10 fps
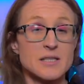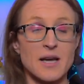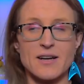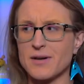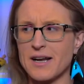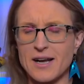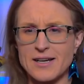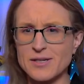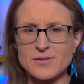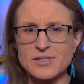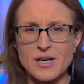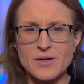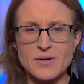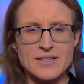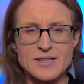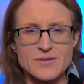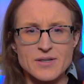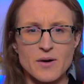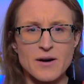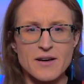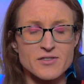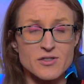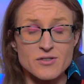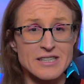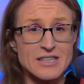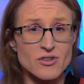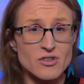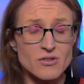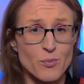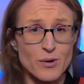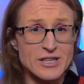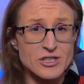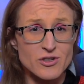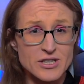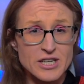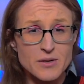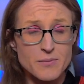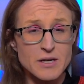So I don't know I've certainly got all British on you,